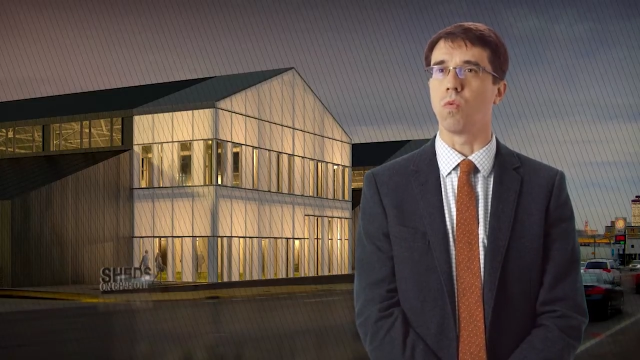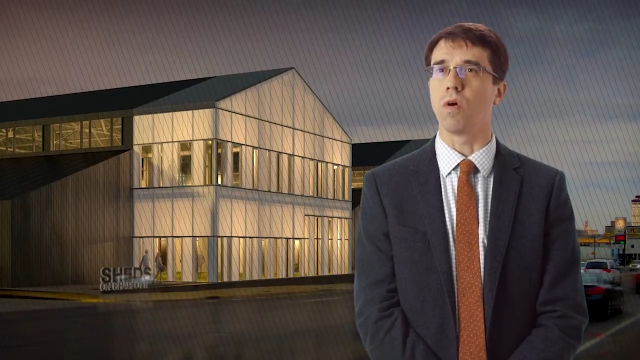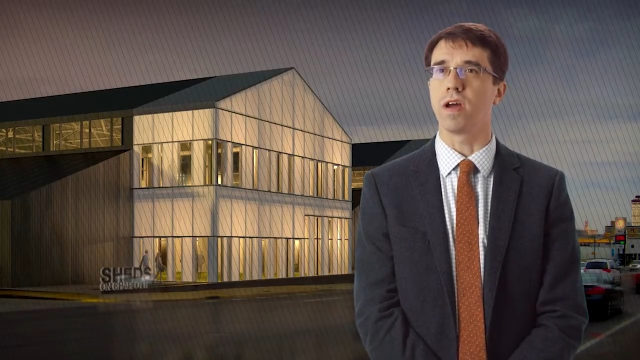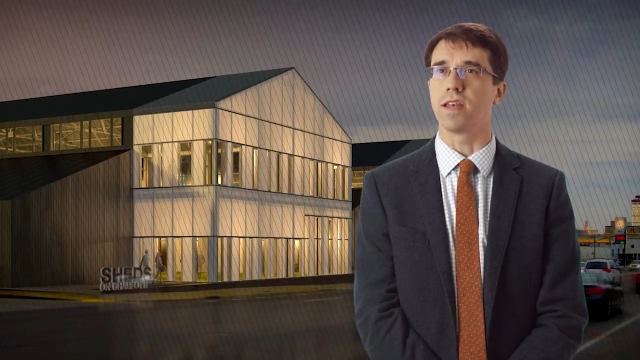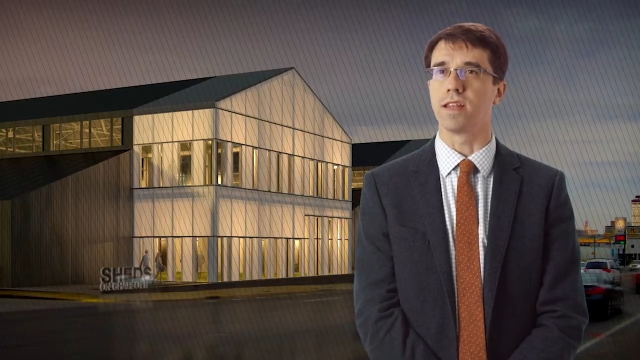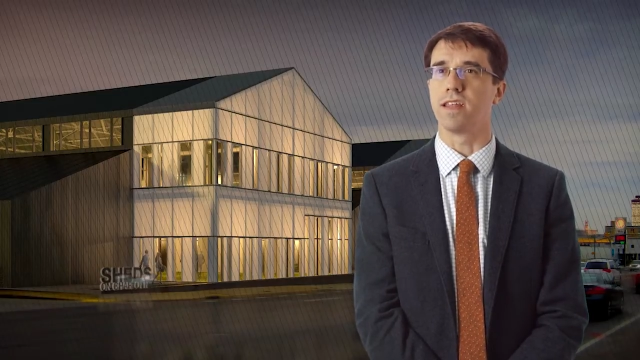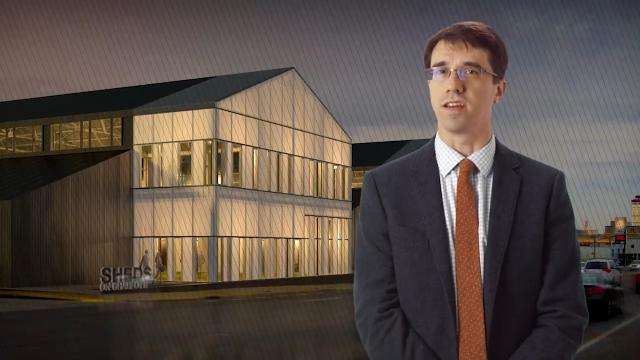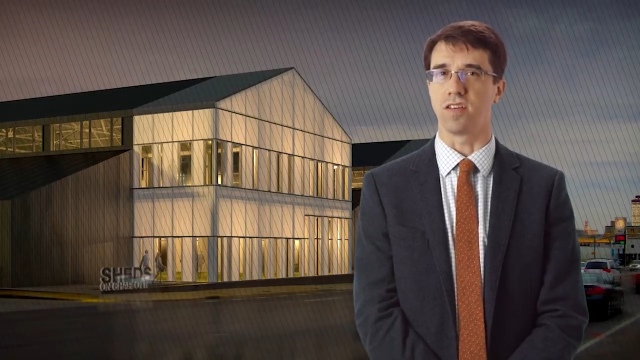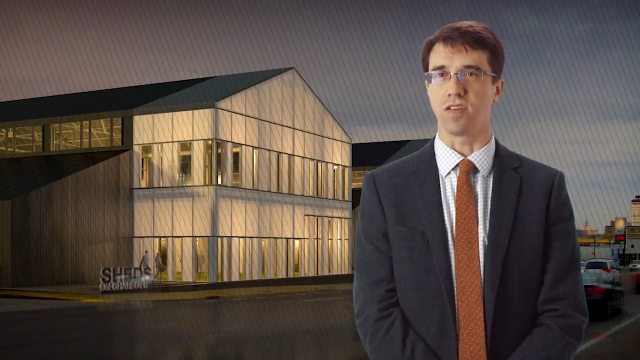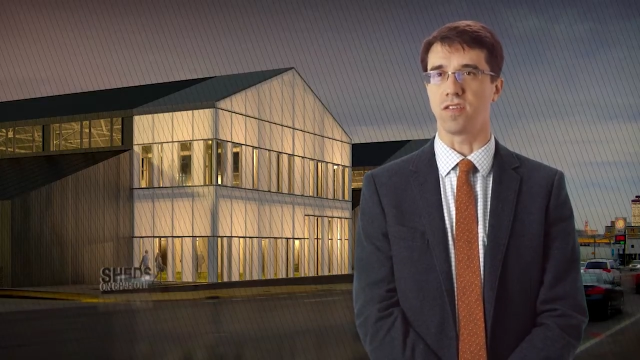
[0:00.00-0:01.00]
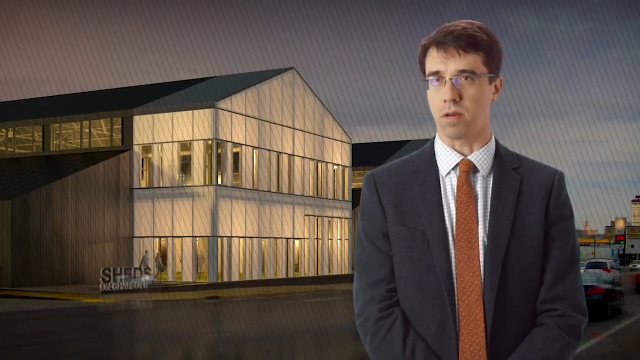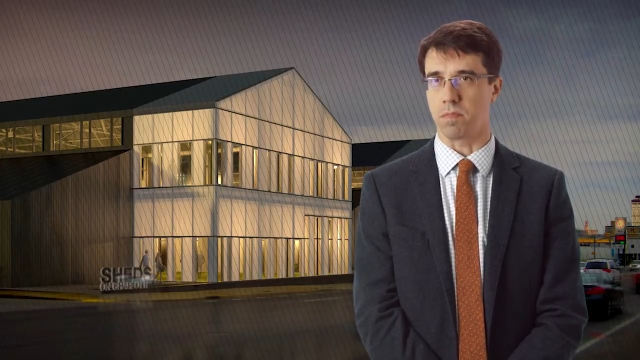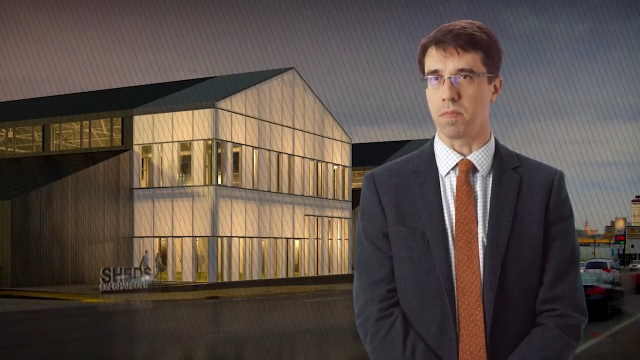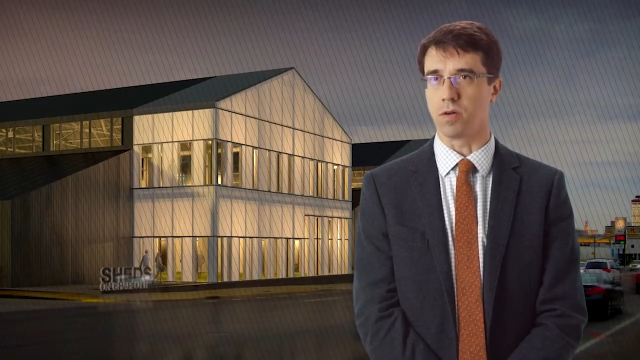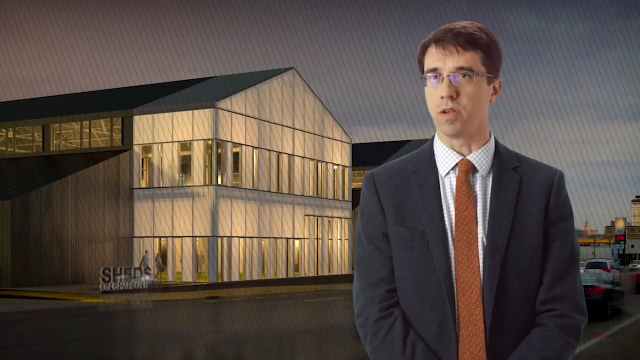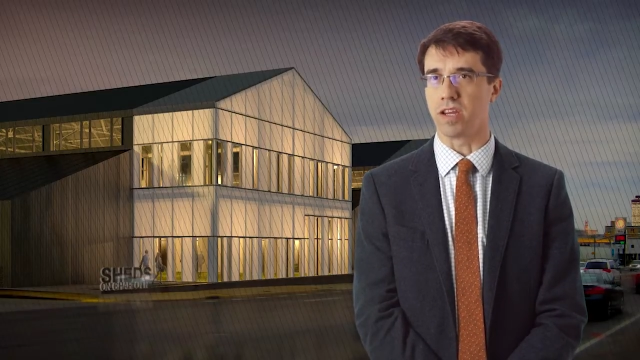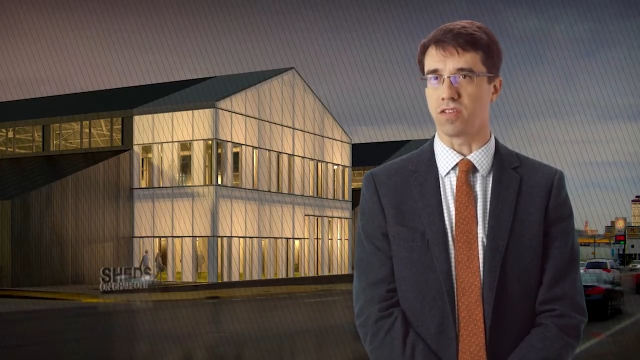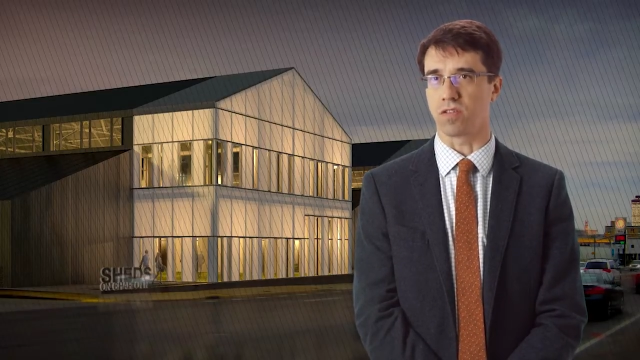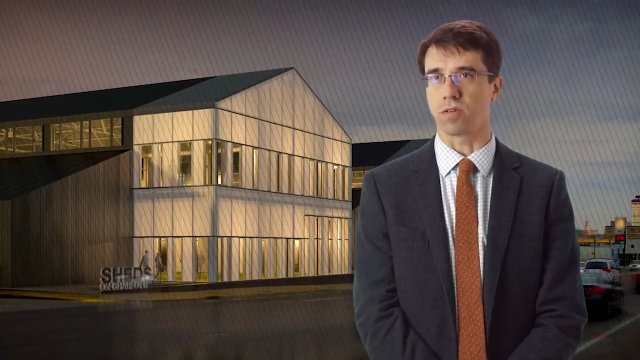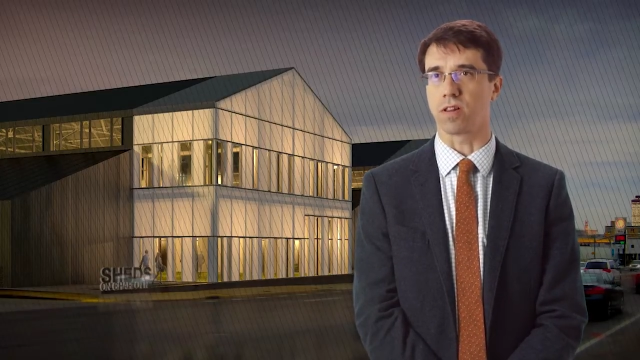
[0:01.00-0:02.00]
what the existing
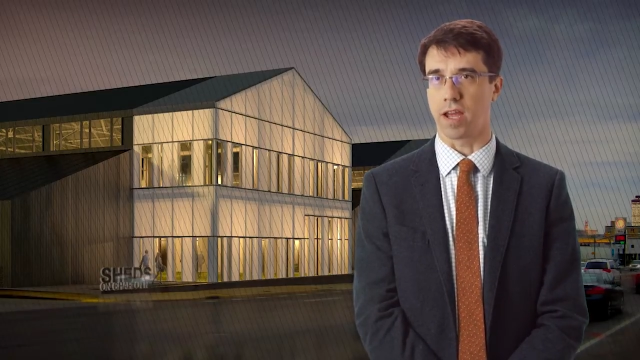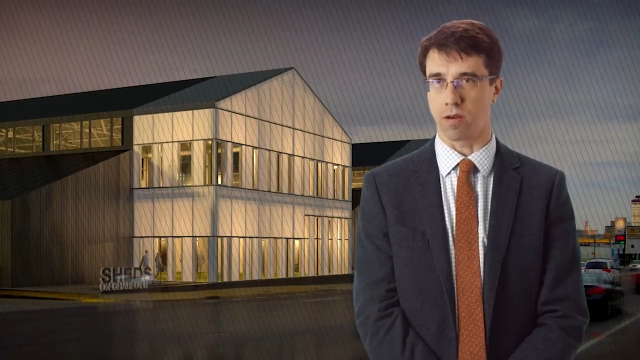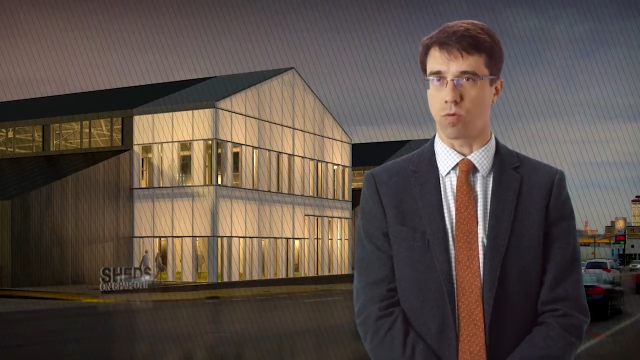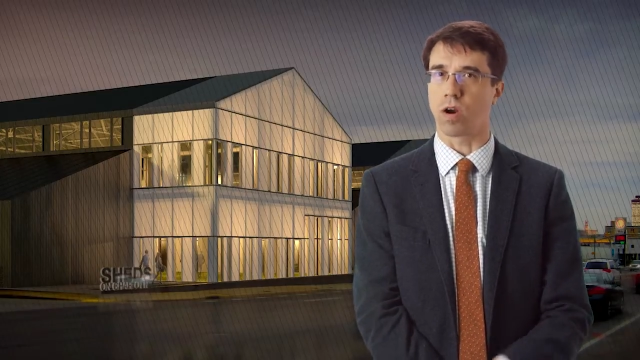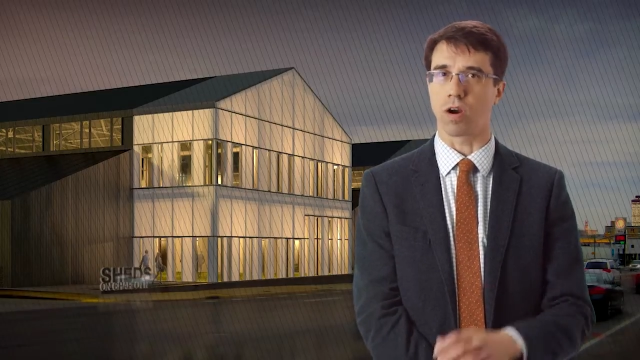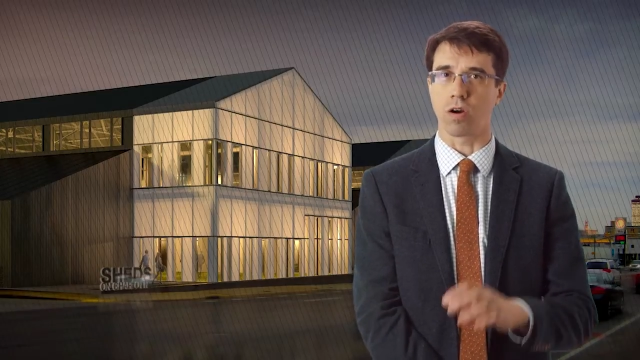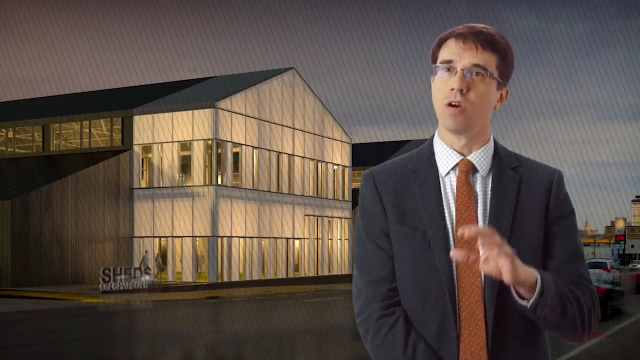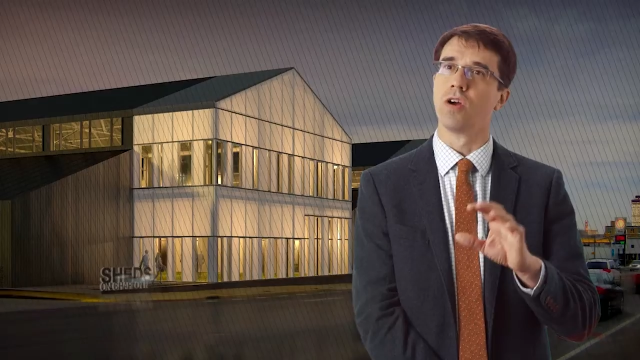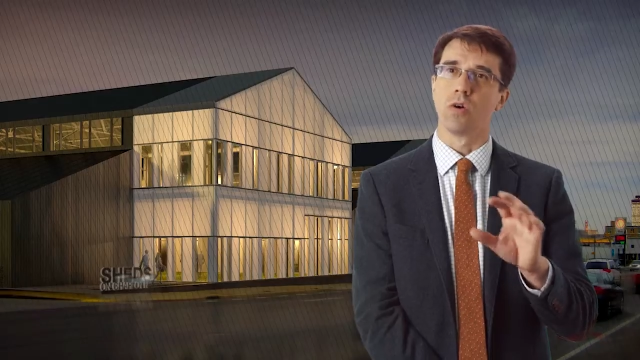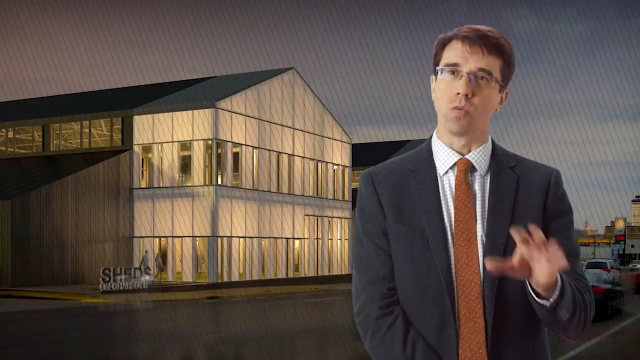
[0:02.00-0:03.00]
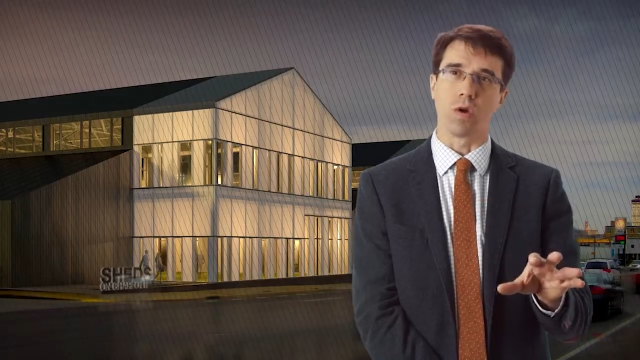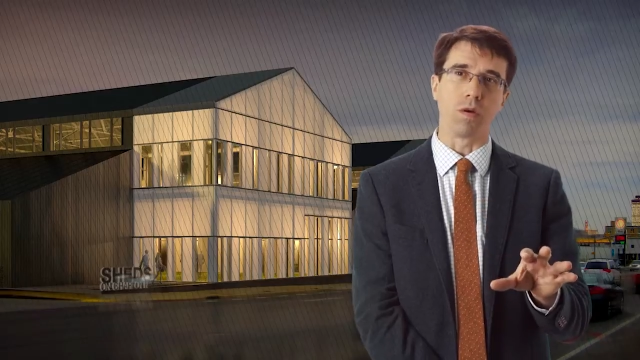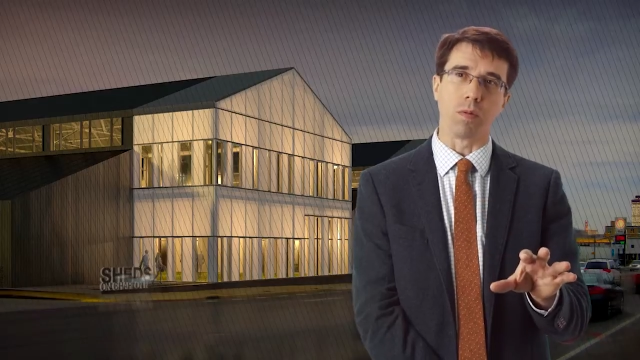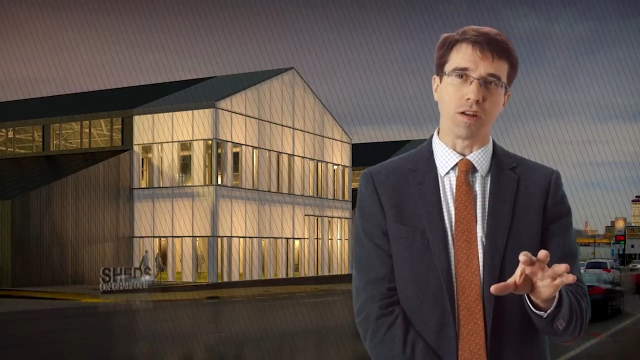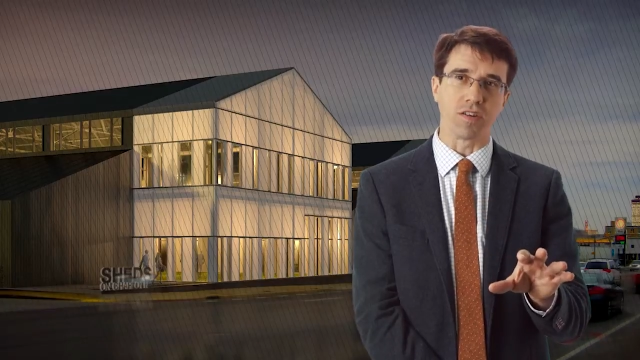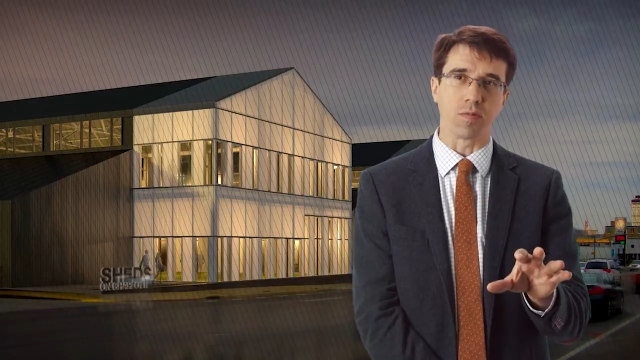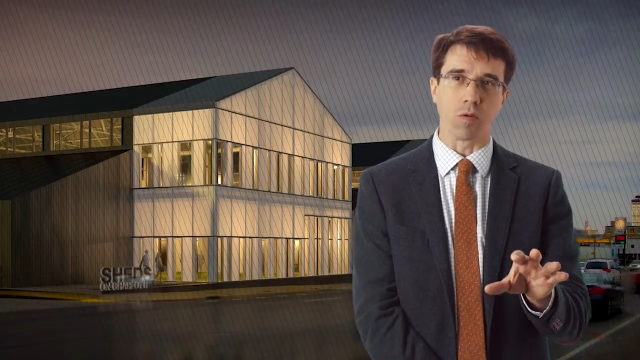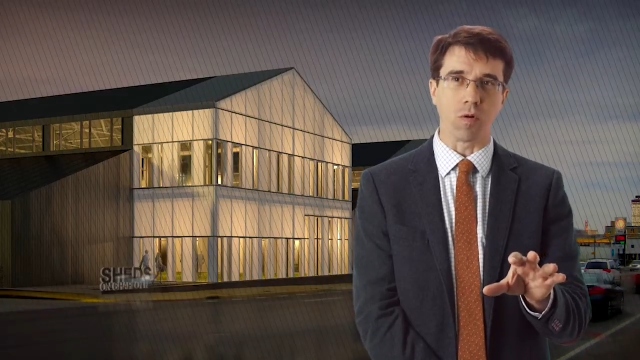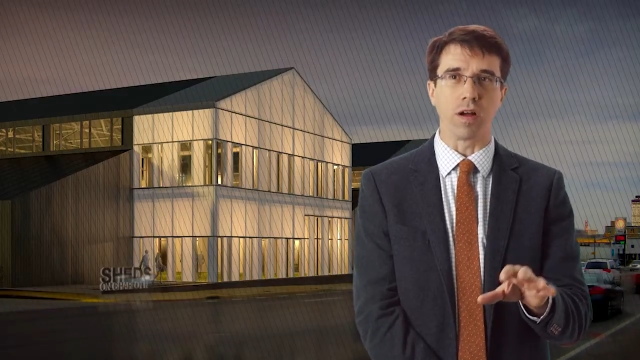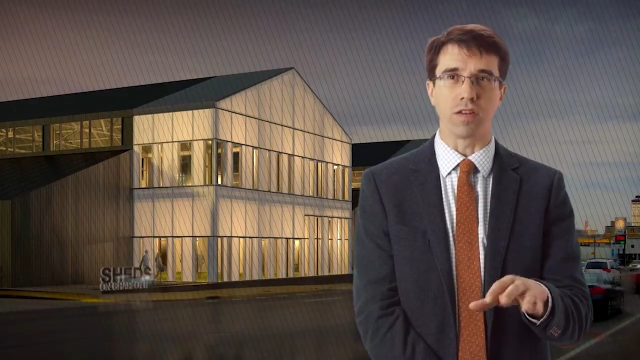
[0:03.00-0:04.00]
buildings look like, where window
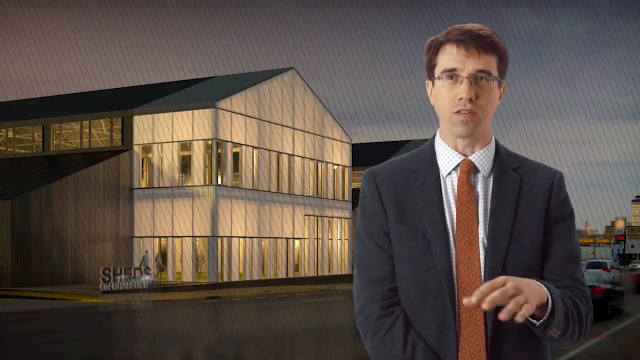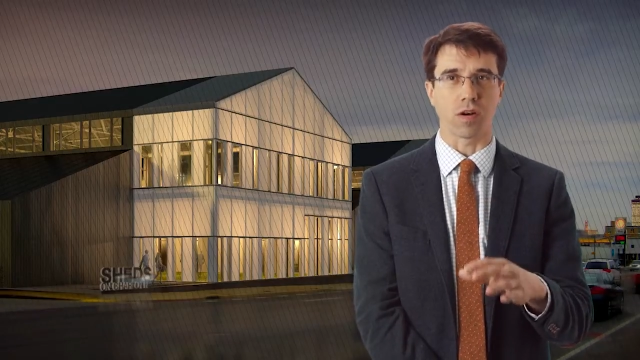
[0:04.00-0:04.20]
placement was.